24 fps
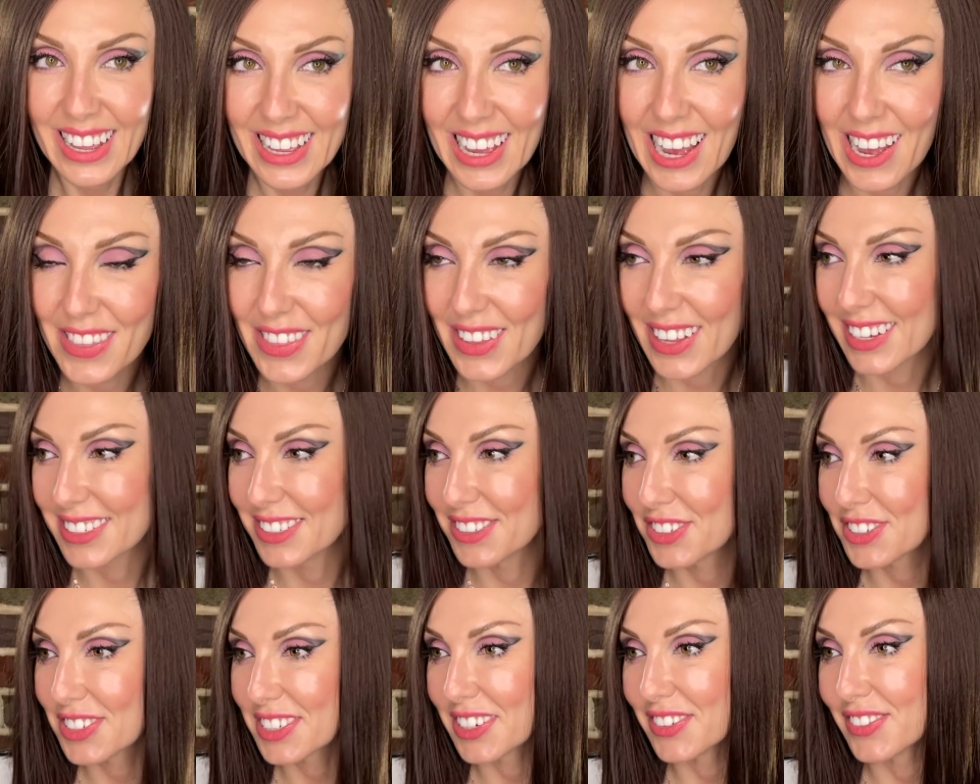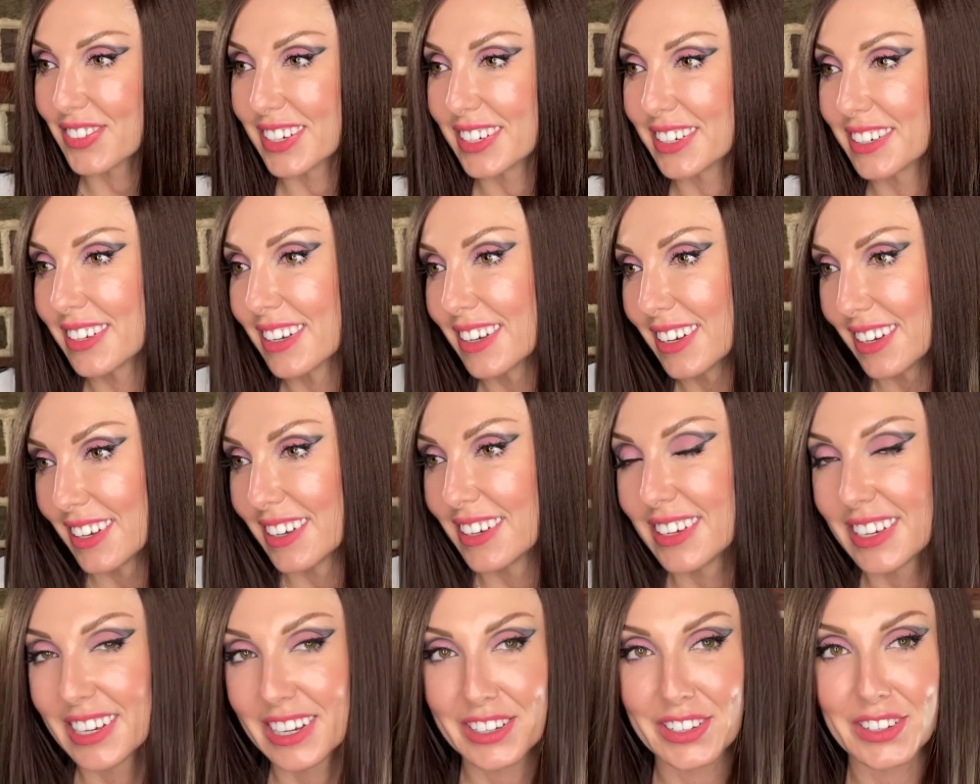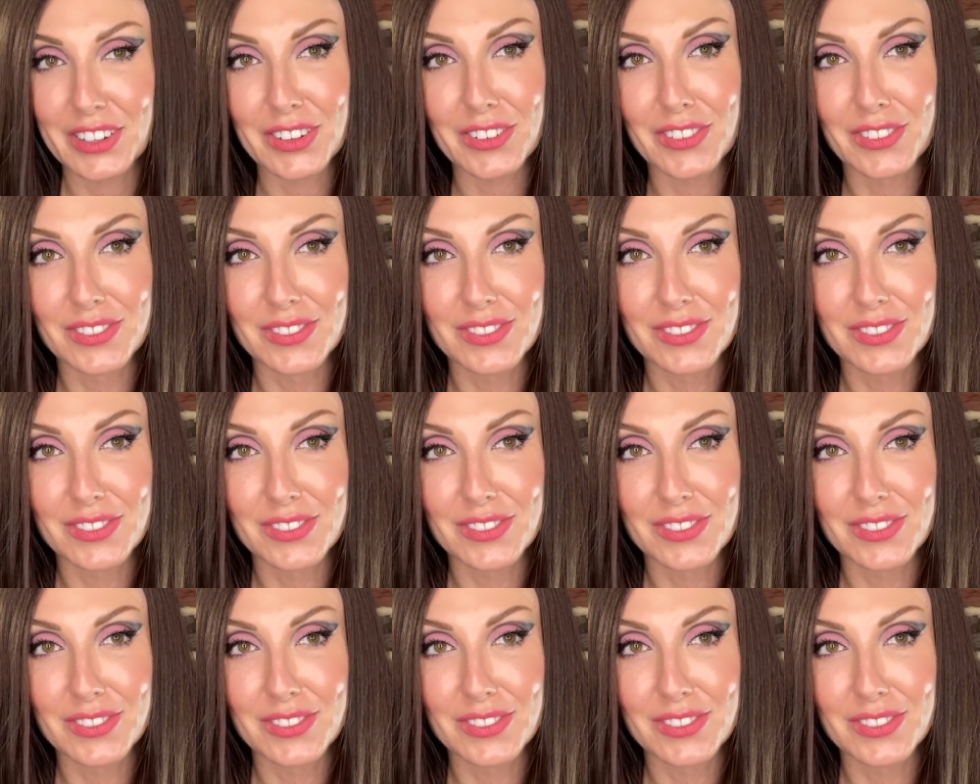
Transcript: and then she would, you know,